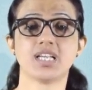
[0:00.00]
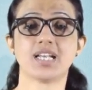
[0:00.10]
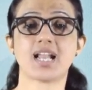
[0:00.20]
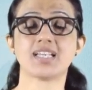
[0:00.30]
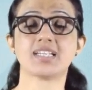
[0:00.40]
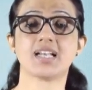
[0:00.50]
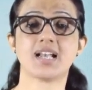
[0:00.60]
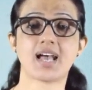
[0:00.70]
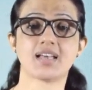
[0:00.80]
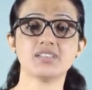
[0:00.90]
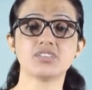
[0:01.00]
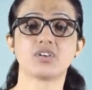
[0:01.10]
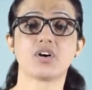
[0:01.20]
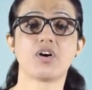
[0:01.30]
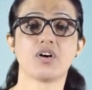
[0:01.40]
like land
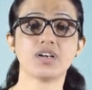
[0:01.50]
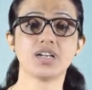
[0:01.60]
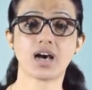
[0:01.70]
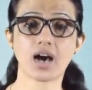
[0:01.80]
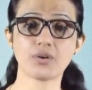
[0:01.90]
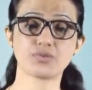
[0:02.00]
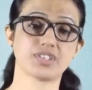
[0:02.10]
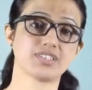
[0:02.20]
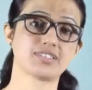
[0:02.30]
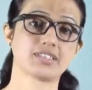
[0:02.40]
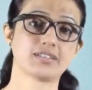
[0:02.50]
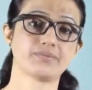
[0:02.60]
or houses.